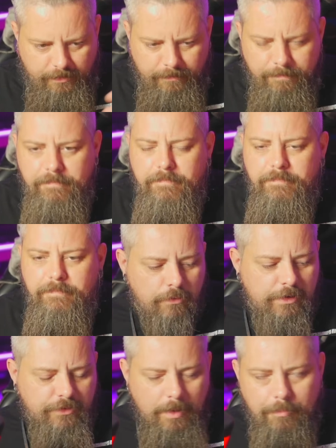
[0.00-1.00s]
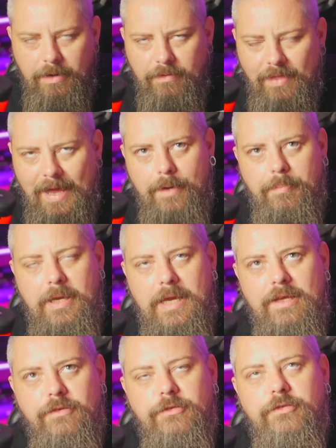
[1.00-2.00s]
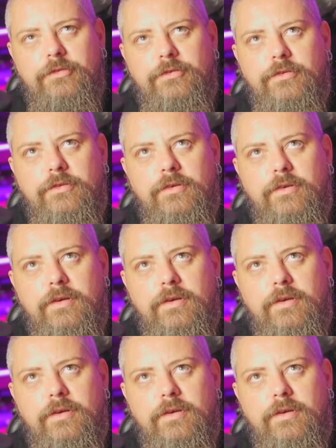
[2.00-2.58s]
And the reason I bring that up is